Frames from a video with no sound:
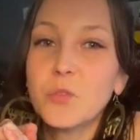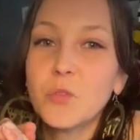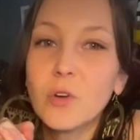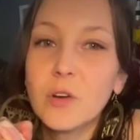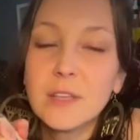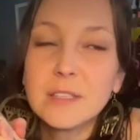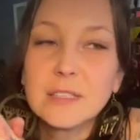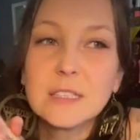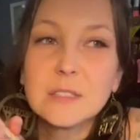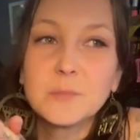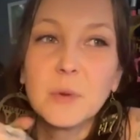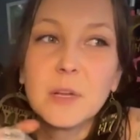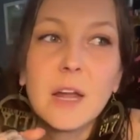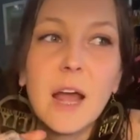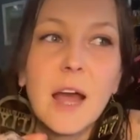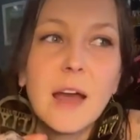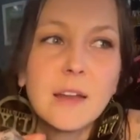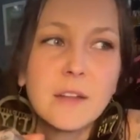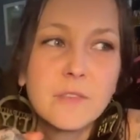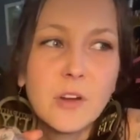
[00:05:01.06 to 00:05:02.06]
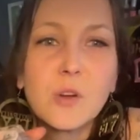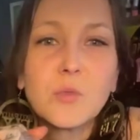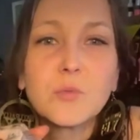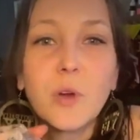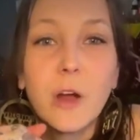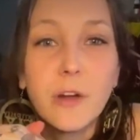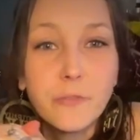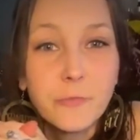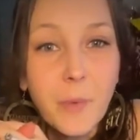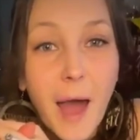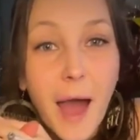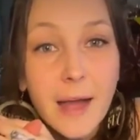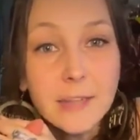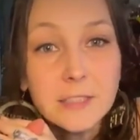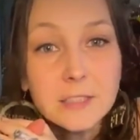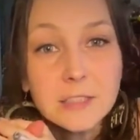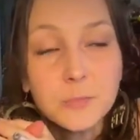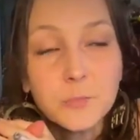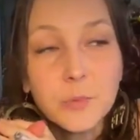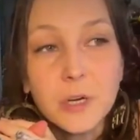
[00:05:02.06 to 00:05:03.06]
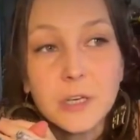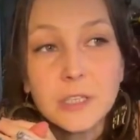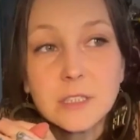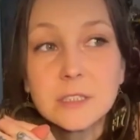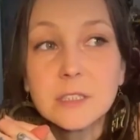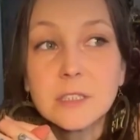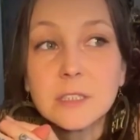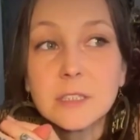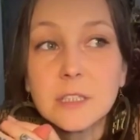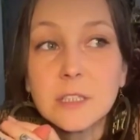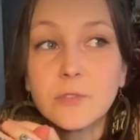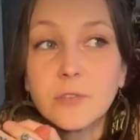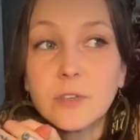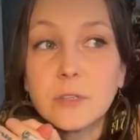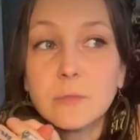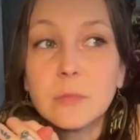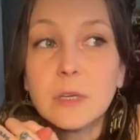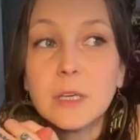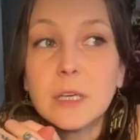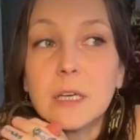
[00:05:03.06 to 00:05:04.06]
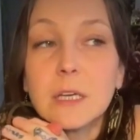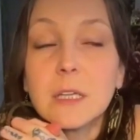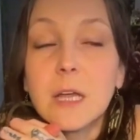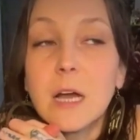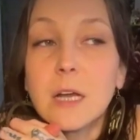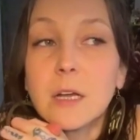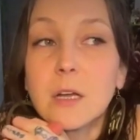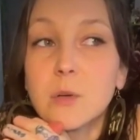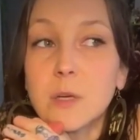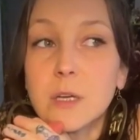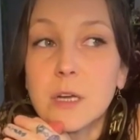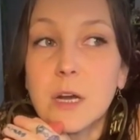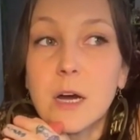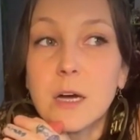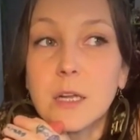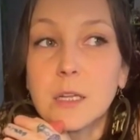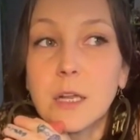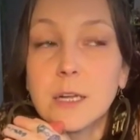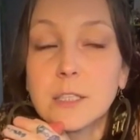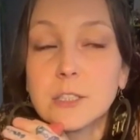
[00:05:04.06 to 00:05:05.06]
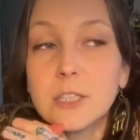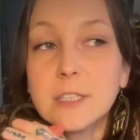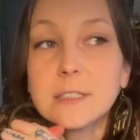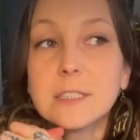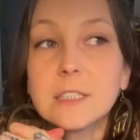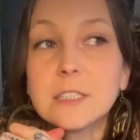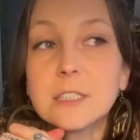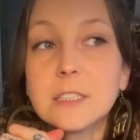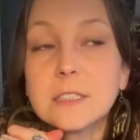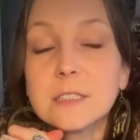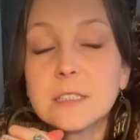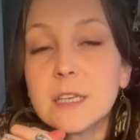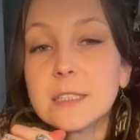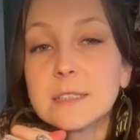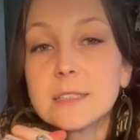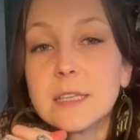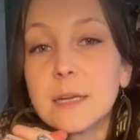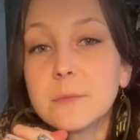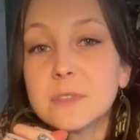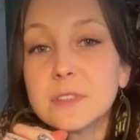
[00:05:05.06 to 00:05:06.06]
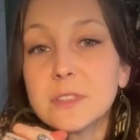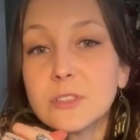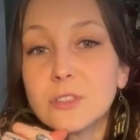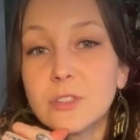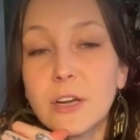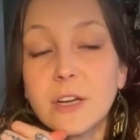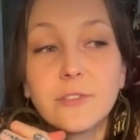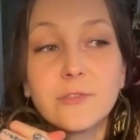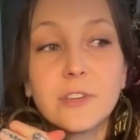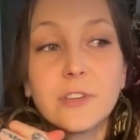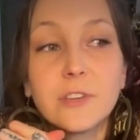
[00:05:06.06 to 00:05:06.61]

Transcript: before, this has been kind of a rough patch personally for me. A lot going on, a lot of transitions, things that I'm still trying to